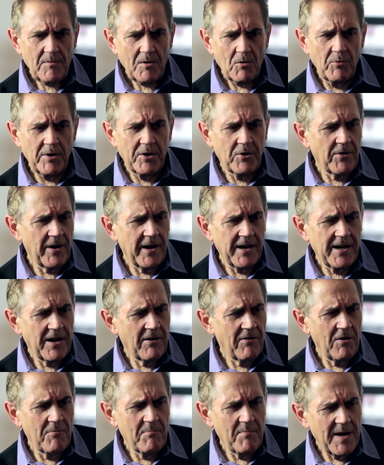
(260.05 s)
we created
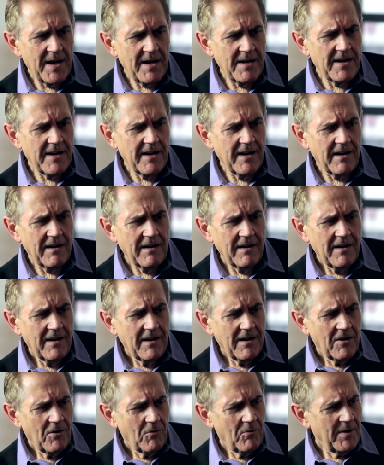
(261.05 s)
our own media,
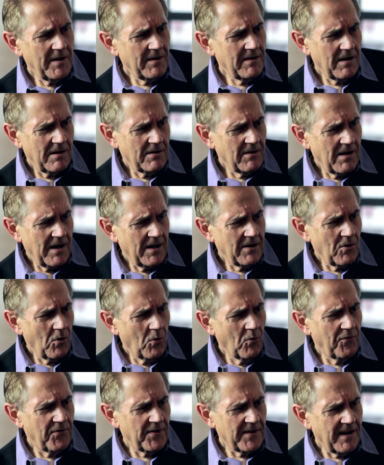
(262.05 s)
and
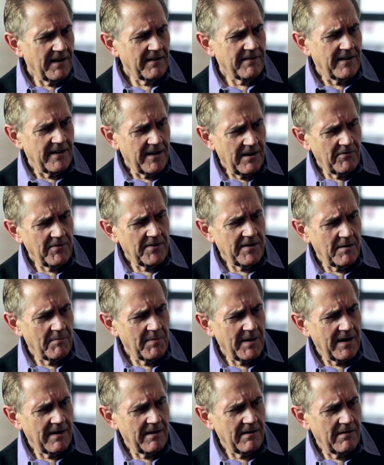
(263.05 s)
all for nothing. Everything
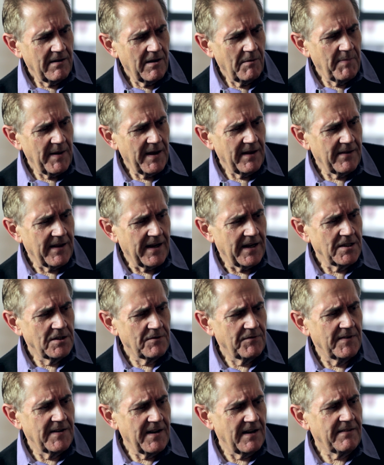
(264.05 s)
about that is
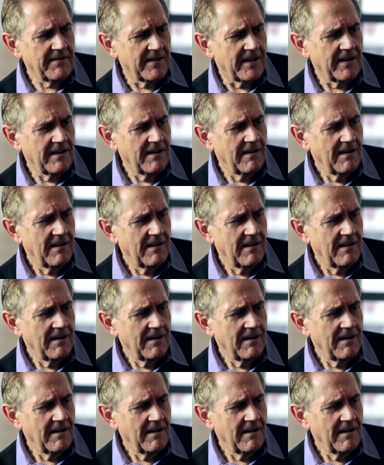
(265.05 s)
for nothing.